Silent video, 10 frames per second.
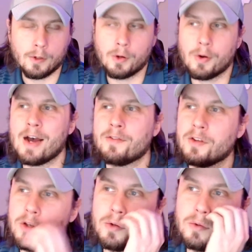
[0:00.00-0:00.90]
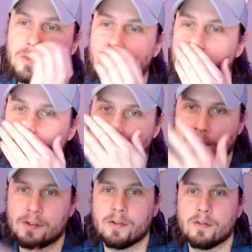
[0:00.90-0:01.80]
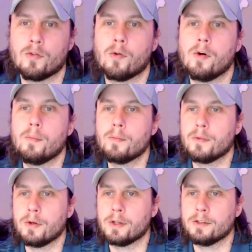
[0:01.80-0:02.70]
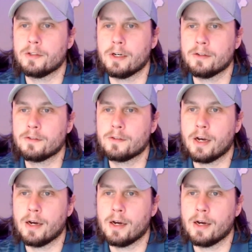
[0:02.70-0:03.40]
don't have to use an instant form. You can just